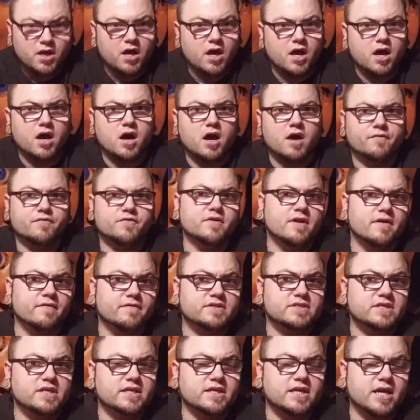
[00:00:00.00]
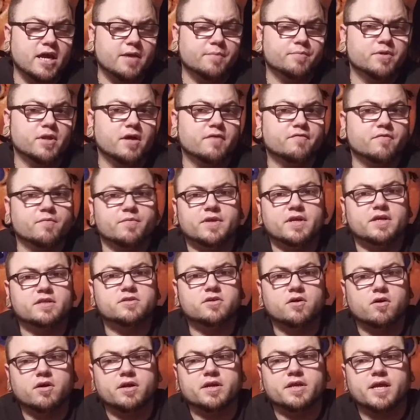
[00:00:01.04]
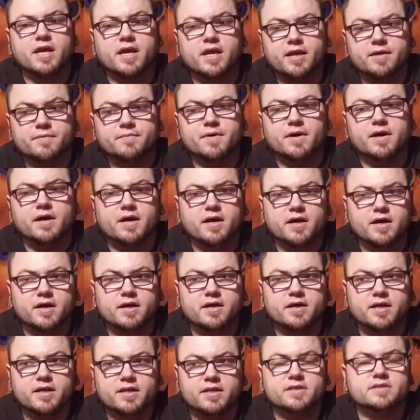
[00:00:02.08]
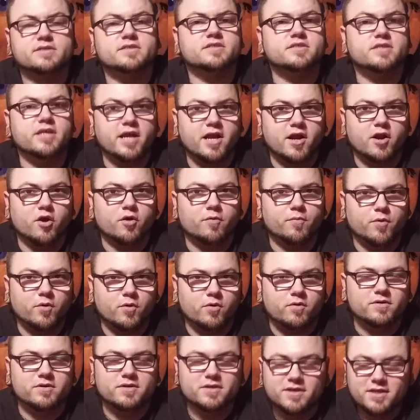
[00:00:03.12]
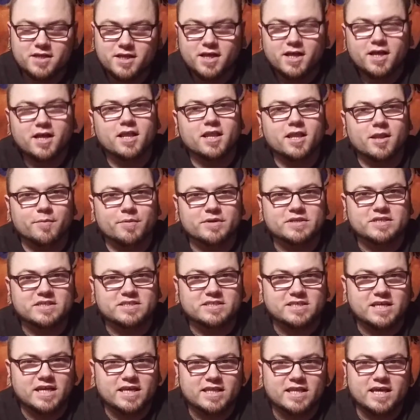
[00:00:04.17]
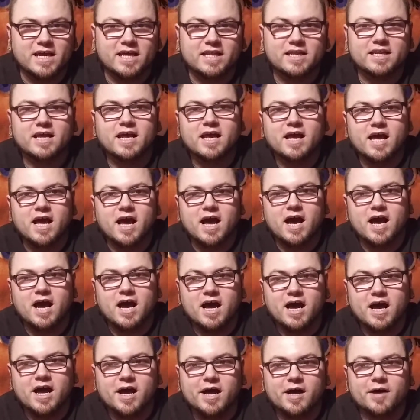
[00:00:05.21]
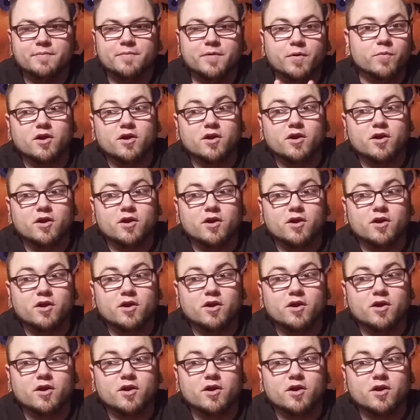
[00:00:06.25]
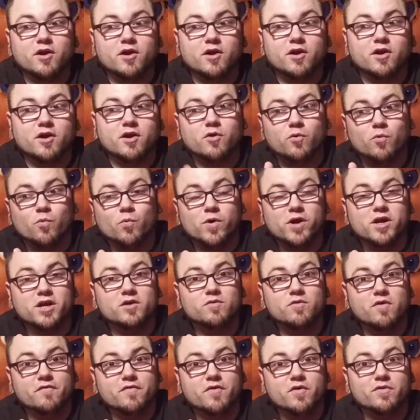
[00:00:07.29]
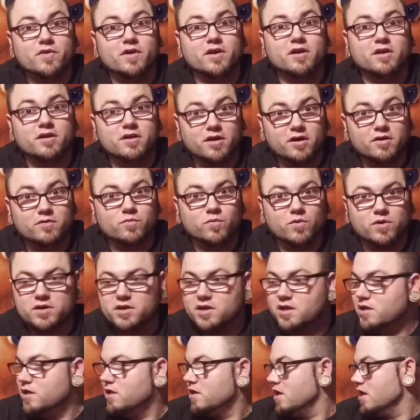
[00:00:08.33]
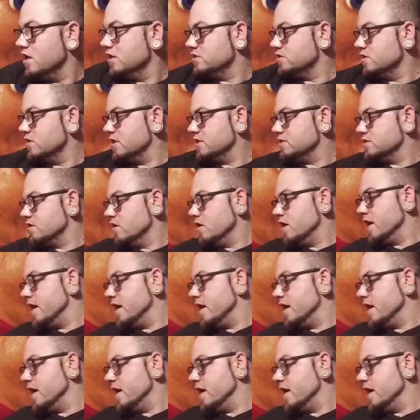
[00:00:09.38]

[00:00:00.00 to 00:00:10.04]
If you've never seen gameplay from the Atari game, it is terrible. Let me just say that. But we're not going to review that figure. We're going to review the good one. So let's go